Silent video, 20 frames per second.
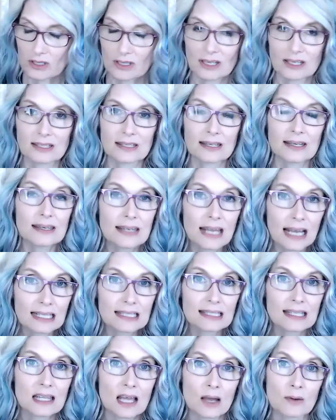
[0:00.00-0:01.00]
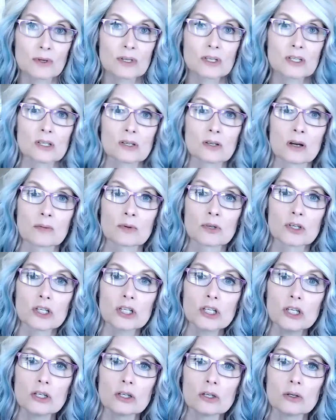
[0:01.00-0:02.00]
The next thing that we do, number
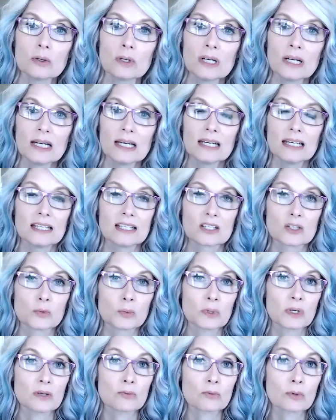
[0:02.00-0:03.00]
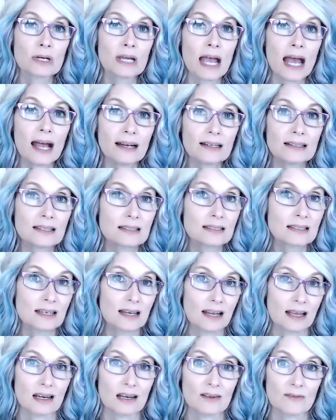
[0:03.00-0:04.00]
2, is we react to
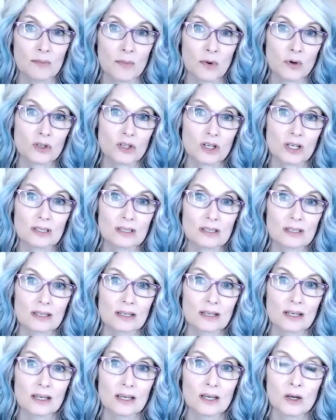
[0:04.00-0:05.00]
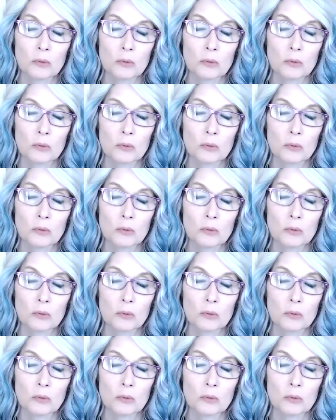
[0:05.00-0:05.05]
negative emotions.